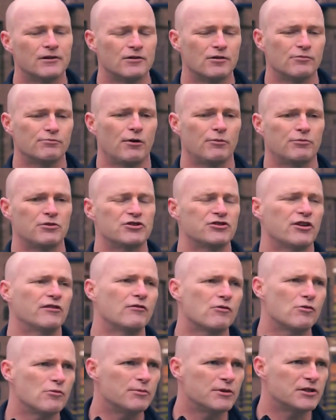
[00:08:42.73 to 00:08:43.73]
Your property
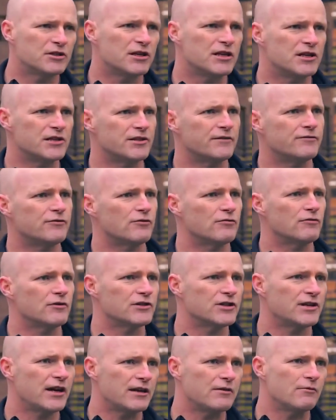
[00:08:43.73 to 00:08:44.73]
generally will be seized if you're
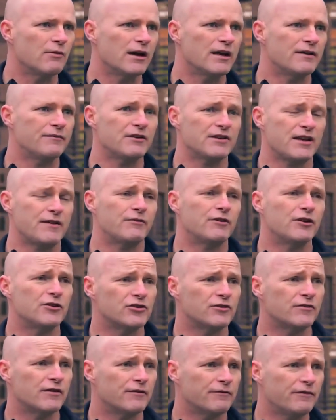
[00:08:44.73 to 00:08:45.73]
arrested anyway. If it's
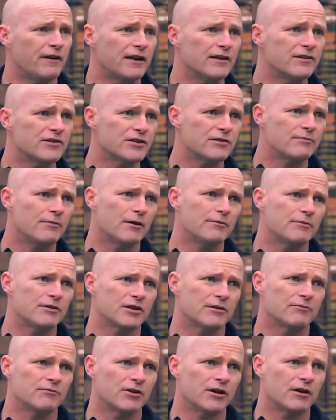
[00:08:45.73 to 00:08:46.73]
evidence of the offence, it might be
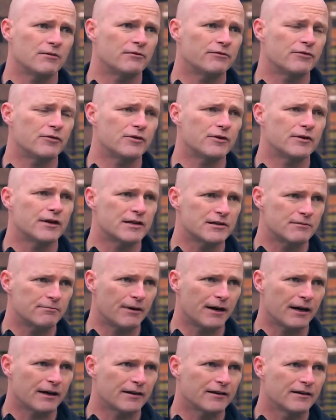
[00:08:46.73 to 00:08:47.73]
some time before you get it
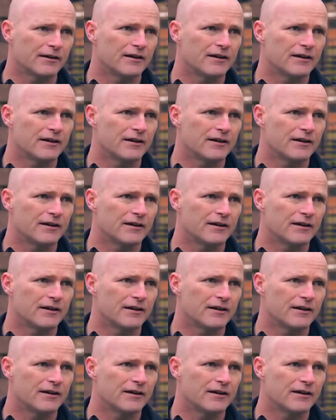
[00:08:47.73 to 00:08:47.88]
back.